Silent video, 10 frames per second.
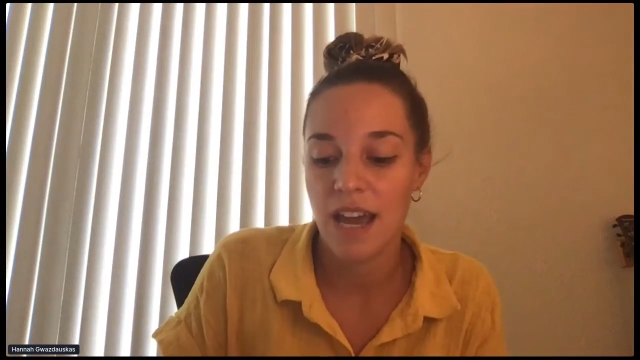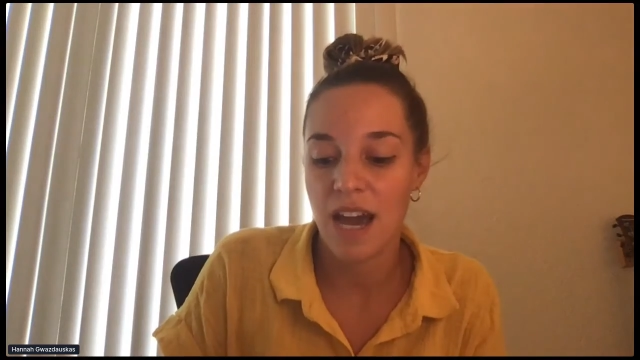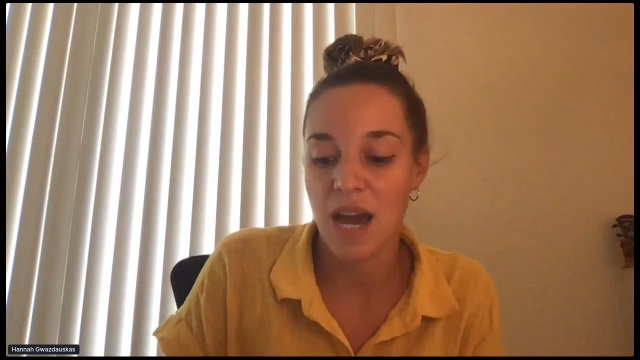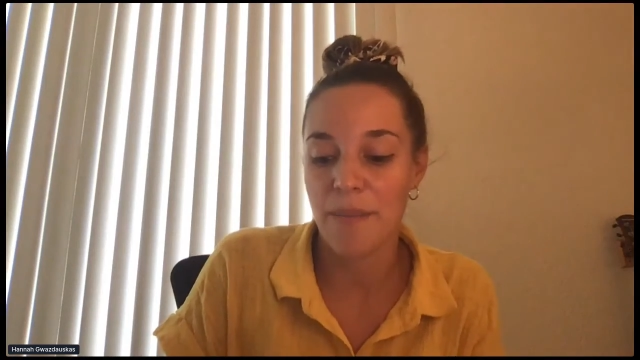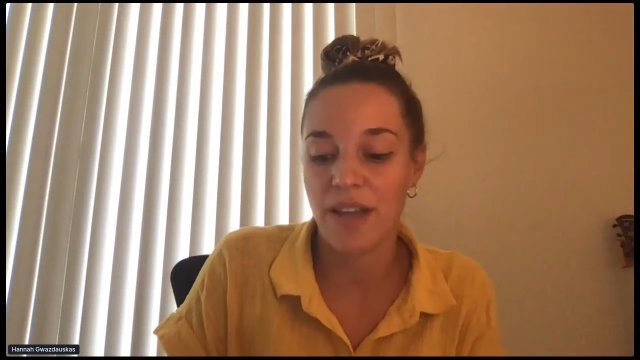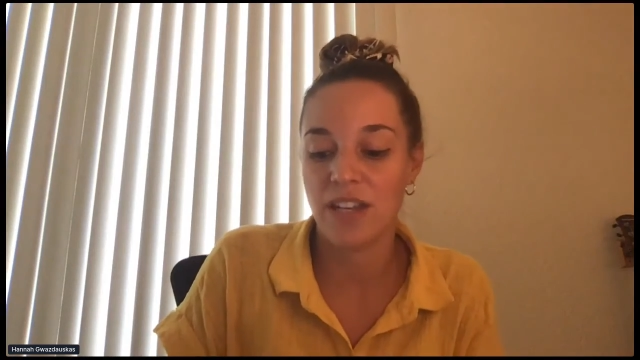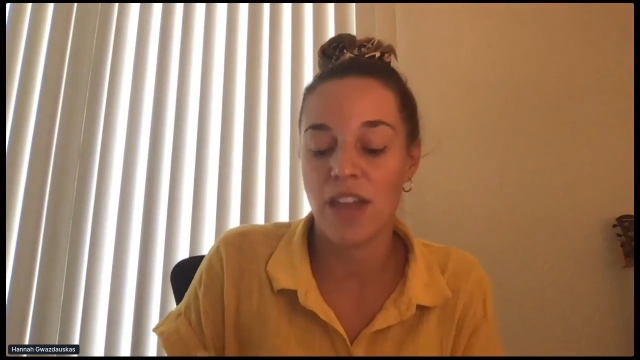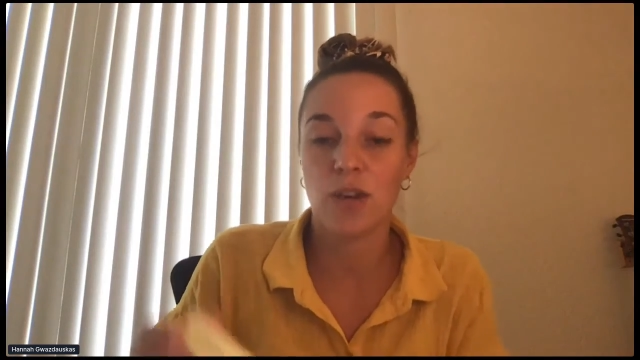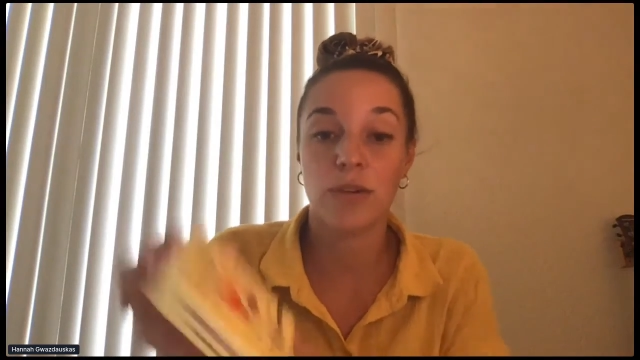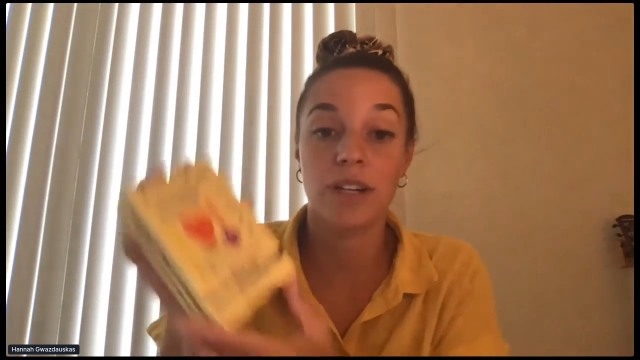
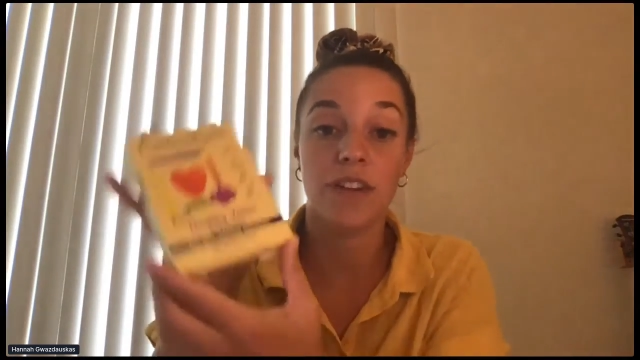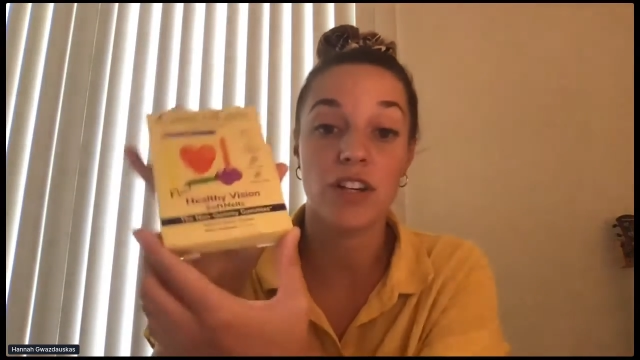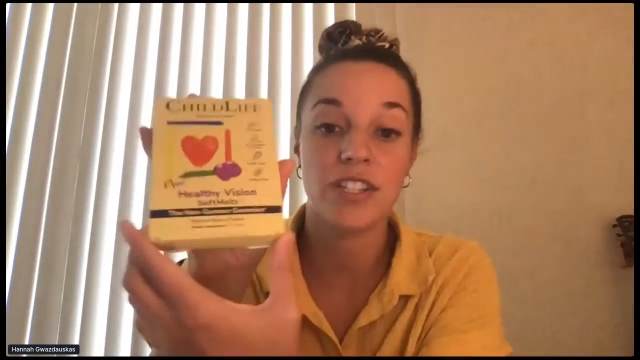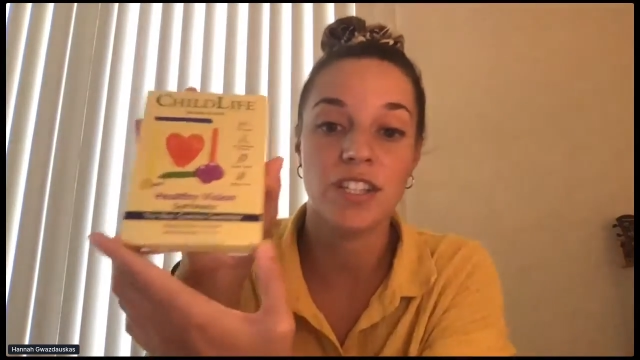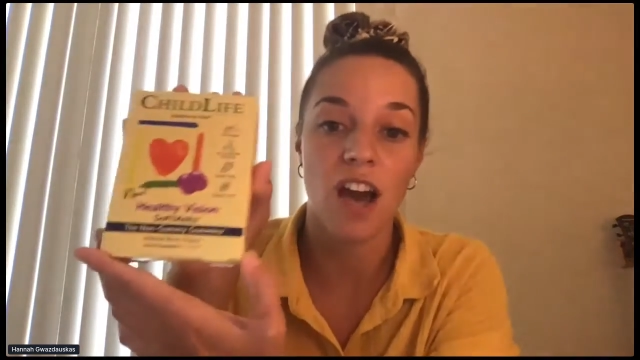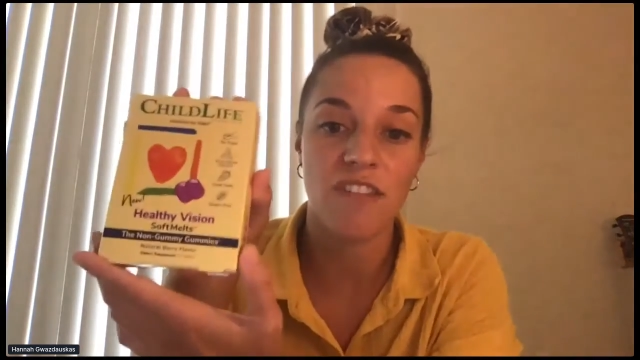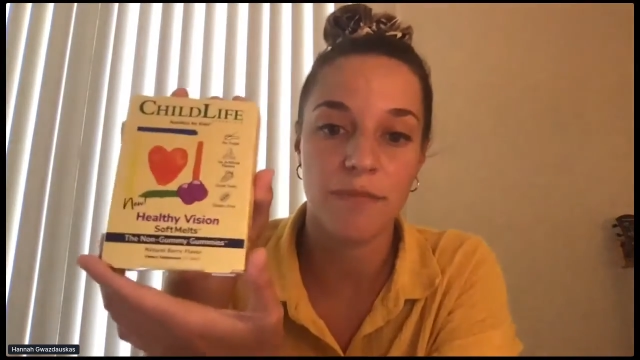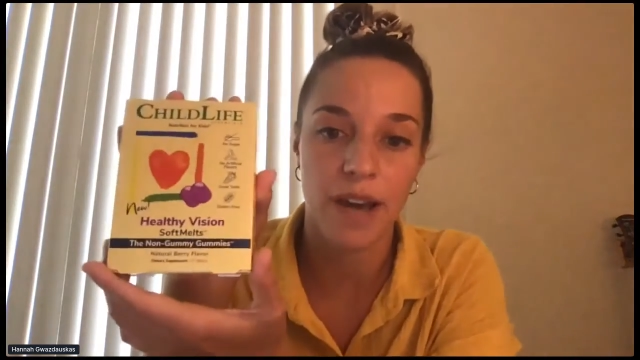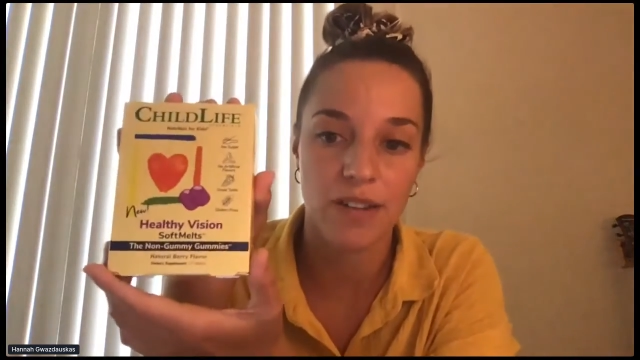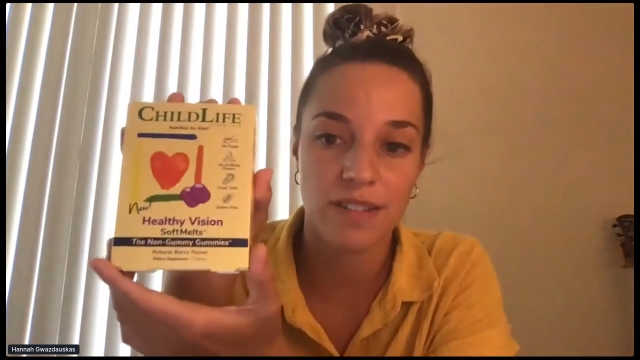another one of our soft
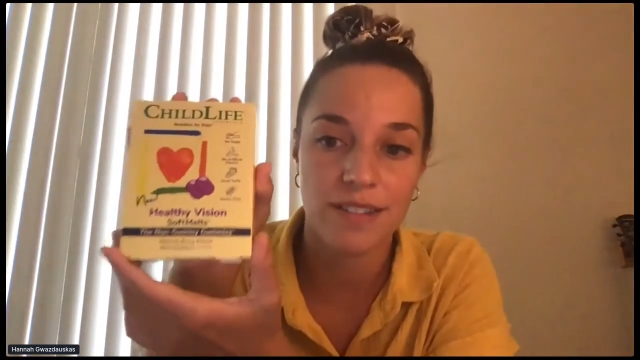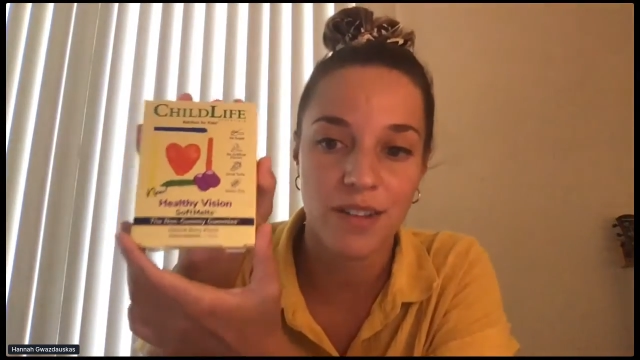melts.